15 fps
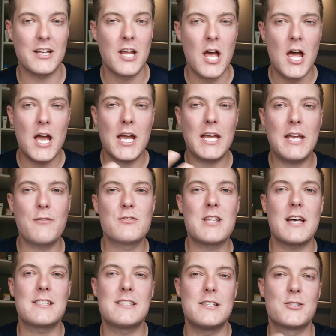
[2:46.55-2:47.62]
and it gives
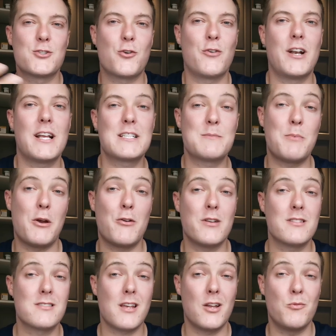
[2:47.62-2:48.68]
that sensorial
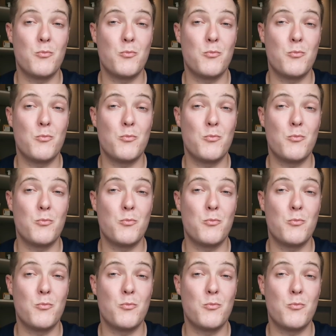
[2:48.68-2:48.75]
experience,